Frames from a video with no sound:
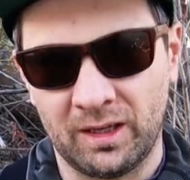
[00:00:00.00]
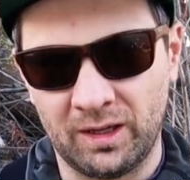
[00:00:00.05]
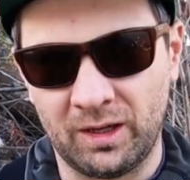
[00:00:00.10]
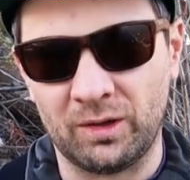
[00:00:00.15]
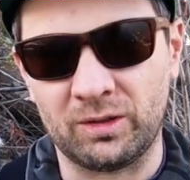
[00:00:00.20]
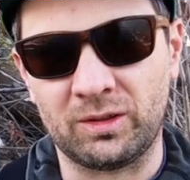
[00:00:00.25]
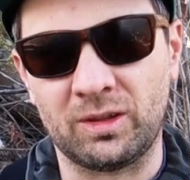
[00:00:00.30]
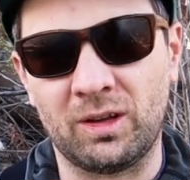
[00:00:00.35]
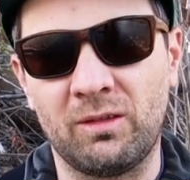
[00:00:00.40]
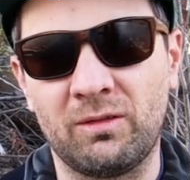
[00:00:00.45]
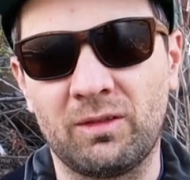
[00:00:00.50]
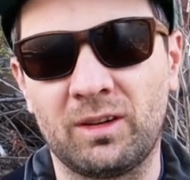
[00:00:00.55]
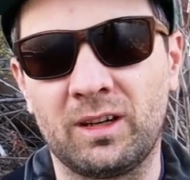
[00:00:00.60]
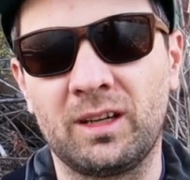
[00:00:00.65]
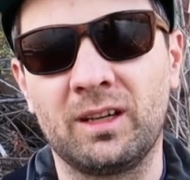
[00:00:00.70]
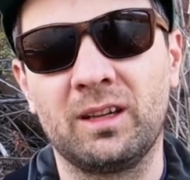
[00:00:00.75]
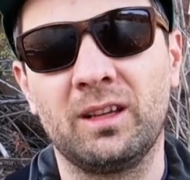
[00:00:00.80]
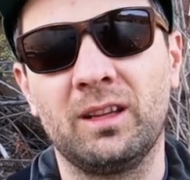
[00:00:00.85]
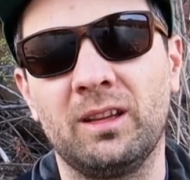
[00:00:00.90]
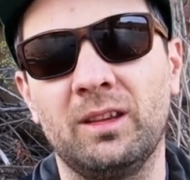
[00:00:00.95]
goes
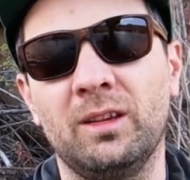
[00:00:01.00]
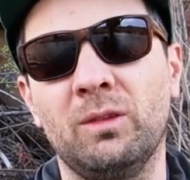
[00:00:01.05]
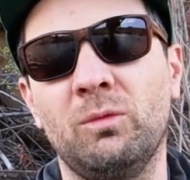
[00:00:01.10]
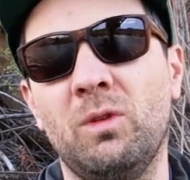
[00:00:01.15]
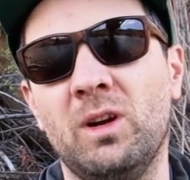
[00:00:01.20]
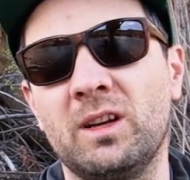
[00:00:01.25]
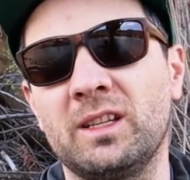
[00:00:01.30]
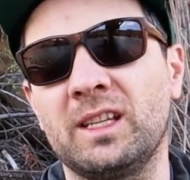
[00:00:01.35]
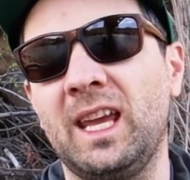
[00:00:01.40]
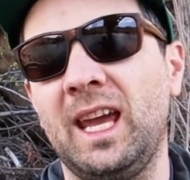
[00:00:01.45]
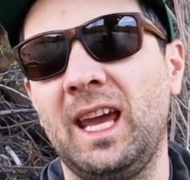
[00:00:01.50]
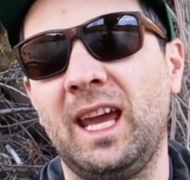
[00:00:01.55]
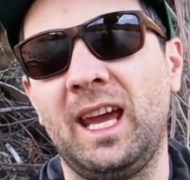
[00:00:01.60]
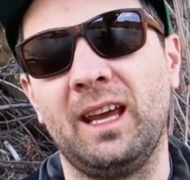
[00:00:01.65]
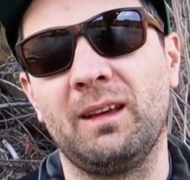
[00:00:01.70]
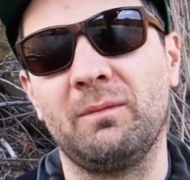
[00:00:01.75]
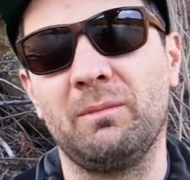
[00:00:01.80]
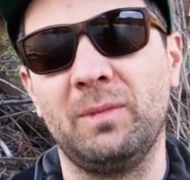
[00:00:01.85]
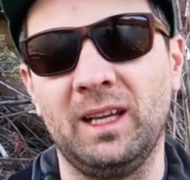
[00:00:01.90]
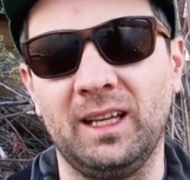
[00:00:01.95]
over the
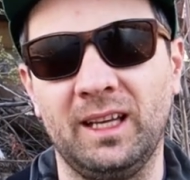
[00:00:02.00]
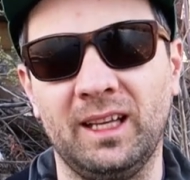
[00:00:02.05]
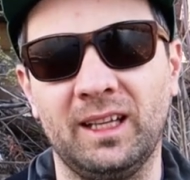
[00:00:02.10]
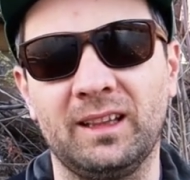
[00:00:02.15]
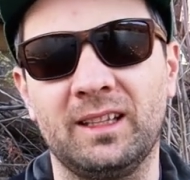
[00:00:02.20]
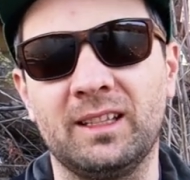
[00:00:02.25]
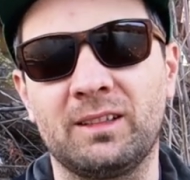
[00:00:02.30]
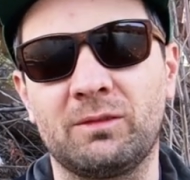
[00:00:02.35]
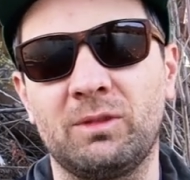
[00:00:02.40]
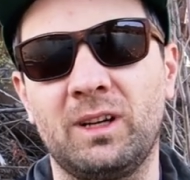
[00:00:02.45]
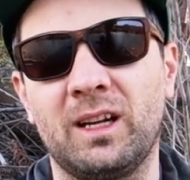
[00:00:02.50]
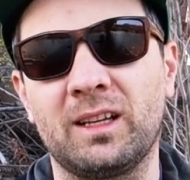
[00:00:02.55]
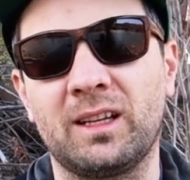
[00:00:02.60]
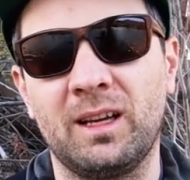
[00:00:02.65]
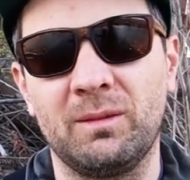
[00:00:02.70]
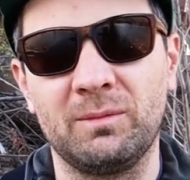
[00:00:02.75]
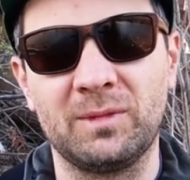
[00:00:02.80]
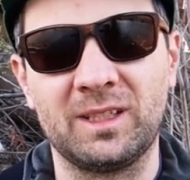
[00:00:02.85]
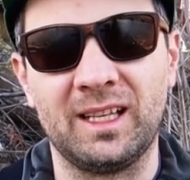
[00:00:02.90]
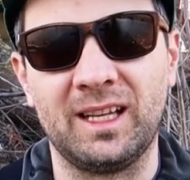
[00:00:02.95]
1K, meaning this rod
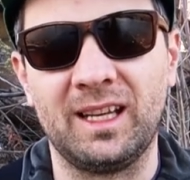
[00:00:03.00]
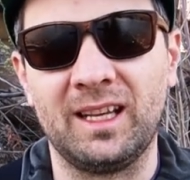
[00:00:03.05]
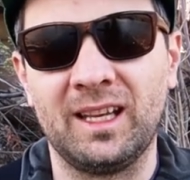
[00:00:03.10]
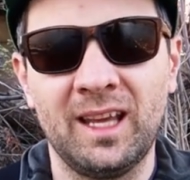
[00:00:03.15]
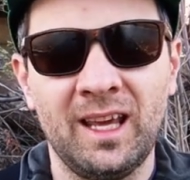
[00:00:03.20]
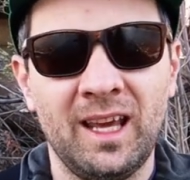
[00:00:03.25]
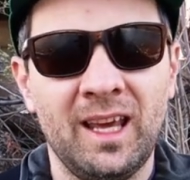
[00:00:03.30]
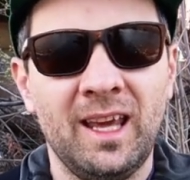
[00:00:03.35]
comes in at